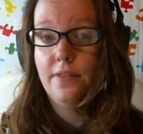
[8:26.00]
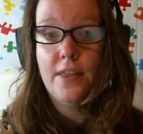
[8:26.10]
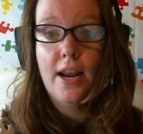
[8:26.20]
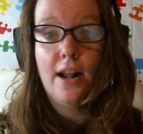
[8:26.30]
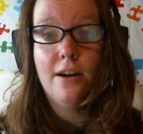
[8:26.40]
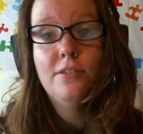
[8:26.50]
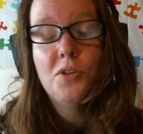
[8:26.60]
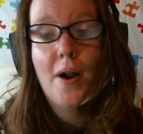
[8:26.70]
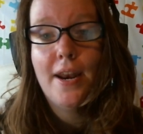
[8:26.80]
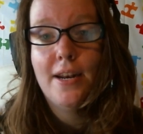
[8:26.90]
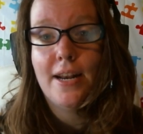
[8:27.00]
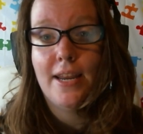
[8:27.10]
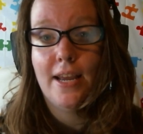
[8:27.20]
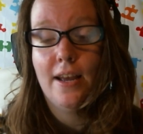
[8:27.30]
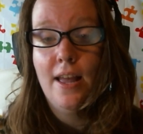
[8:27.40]
then I also had an
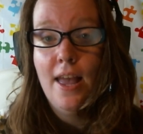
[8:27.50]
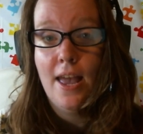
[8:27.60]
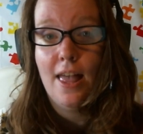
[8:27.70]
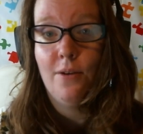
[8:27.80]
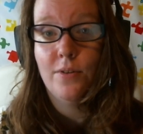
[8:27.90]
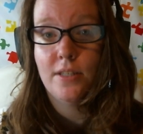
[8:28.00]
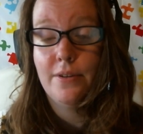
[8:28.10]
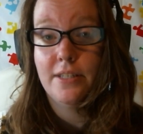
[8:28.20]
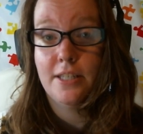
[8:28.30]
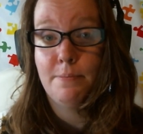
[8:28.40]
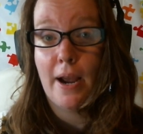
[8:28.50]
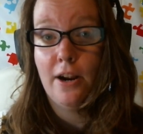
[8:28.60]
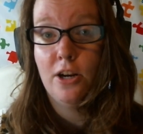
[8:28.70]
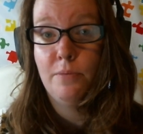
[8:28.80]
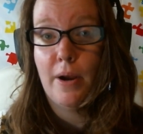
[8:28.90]
idea. It was
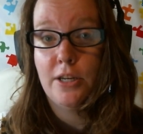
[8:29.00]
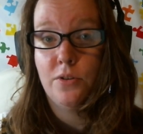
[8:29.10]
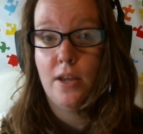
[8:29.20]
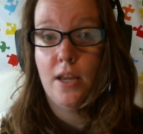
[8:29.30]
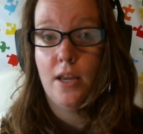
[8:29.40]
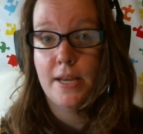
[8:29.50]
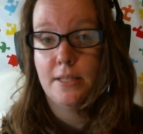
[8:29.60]
inspired by doing mixed